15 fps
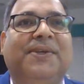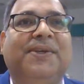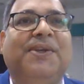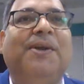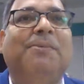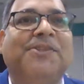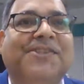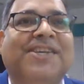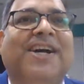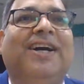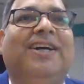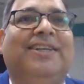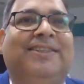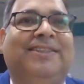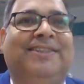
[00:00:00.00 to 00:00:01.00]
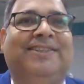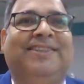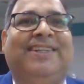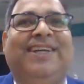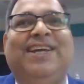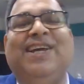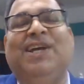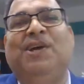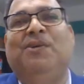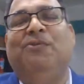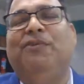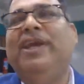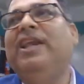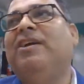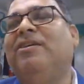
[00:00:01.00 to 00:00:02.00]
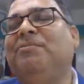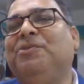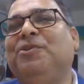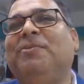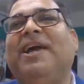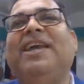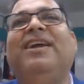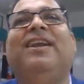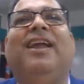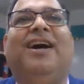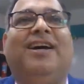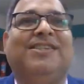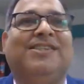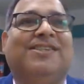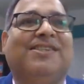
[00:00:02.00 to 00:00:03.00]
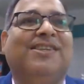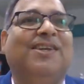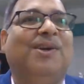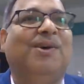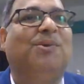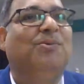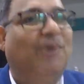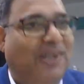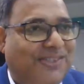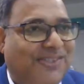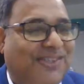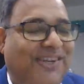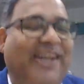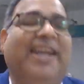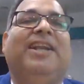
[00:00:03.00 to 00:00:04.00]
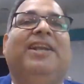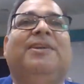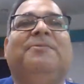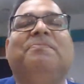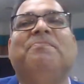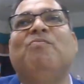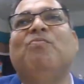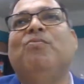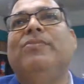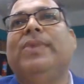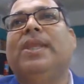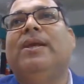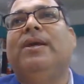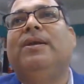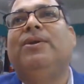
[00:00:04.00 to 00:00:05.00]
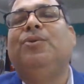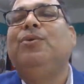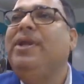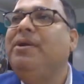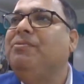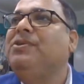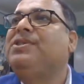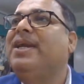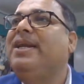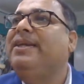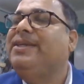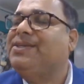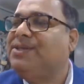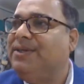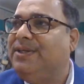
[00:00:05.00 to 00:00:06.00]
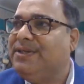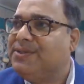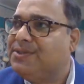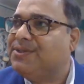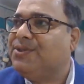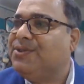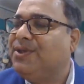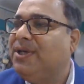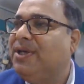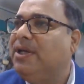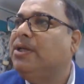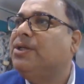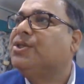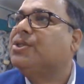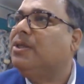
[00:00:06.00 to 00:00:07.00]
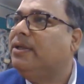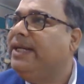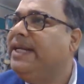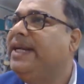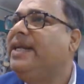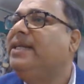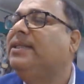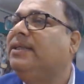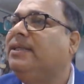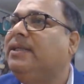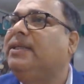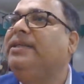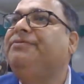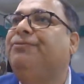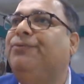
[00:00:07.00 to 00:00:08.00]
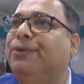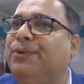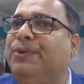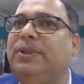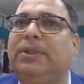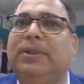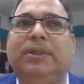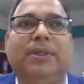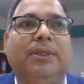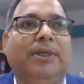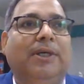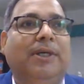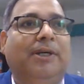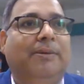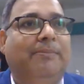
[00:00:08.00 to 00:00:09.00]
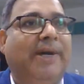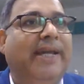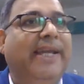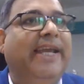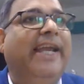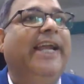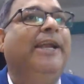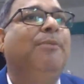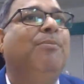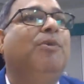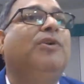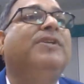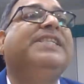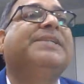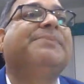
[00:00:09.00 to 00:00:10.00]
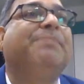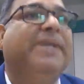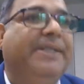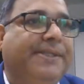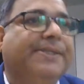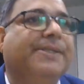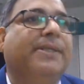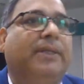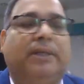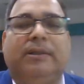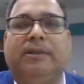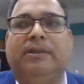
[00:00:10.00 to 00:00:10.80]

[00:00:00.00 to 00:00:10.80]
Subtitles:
Namaskar. Welcome to my class once again. Today we shall discuss Sonnet 34 by Edmund Spenser.